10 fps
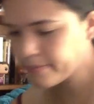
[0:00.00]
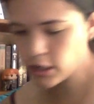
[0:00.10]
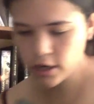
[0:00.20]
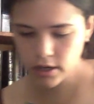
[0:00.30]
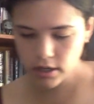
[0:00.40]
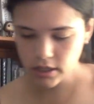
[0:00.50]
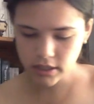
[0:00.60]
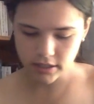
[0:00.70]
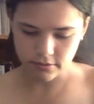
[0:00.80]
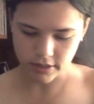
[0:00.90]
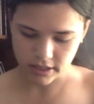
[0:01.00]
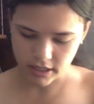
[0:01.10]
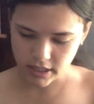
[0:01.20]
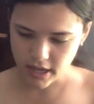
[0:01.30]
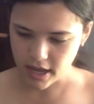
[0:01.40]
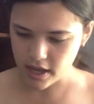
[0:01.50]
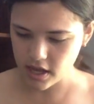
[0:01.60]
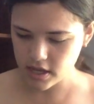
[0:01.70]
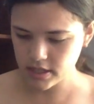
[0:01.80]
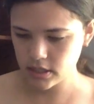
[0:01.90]
am currently reading
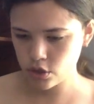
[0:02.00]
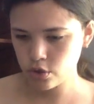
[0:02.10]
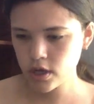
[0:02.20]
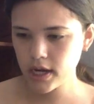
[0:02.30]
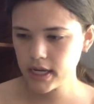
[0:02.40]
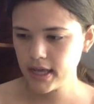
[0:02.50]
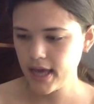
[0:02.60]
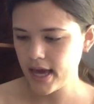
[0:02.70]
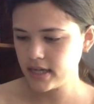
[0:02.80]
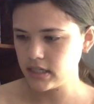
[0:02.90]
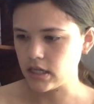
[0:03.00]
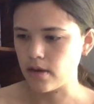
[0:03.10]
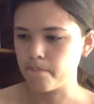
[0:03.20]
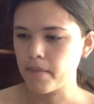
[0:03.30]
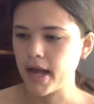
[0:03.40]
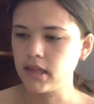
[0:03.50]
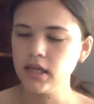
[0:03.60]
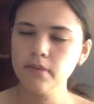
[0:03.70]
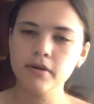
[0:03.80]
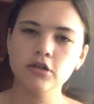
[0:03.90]
is Crooked Kingdom by
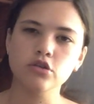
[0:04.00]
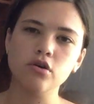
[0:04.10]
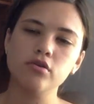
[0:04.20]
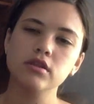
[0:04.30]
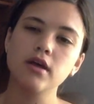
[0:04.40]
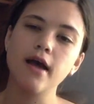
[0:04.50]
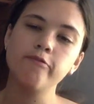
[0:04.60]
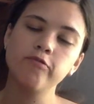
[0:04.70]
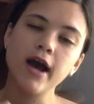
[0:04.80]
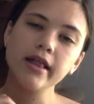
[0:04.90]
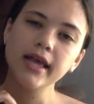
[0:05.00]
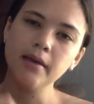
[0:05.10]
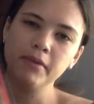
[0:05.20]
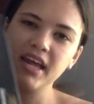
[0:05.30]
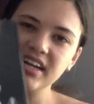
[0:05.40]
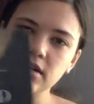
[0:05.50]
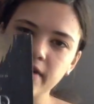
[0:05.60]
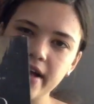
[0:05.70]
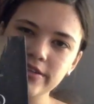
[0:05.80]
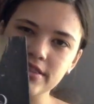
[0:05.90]
Leigh Bardugo. I finally am getting
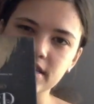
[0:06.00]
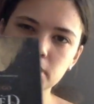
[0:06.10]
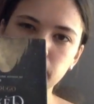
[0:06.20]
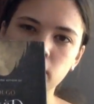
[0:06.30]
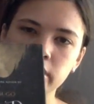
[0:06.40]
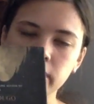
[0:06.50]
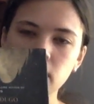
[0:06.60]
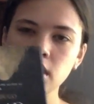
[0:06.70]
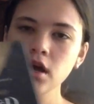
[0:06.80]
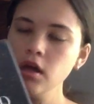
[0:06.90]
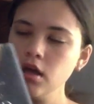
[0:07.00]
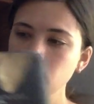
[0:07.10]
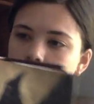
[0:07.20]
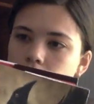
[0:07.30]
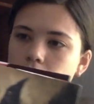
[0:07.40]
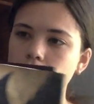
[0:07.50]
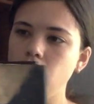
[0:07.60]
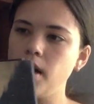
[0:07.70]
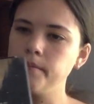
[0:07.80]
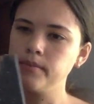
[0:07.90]
around to this book.
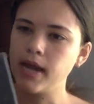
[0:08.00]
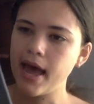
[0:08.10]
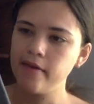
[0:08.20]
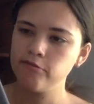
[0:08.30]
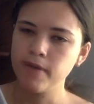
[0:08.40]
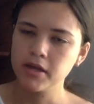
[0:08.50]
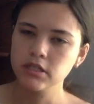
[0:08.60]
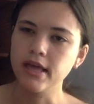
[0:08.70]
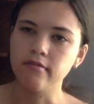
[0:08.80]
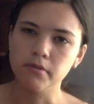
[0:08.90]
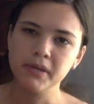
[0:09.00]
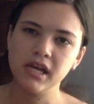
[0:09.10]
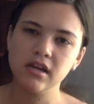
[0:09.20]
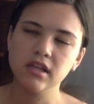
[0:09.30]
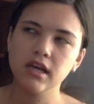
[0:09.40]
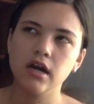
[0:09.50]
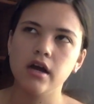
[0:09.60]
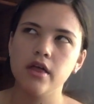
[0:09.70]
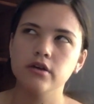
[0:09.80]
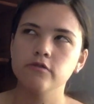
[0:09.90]
I've mentioned that repeatedly on
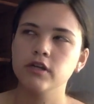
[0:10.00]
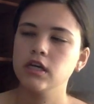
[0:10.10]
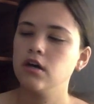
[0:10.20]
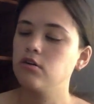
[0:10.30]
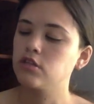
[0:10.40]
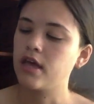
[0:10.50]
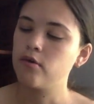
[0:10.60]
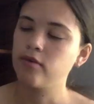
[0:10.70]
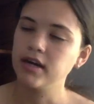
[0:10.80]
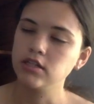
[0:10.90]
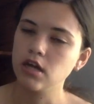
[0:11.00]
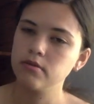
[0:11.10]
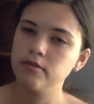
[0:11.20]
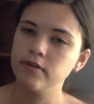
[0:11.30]
other videos, where I talk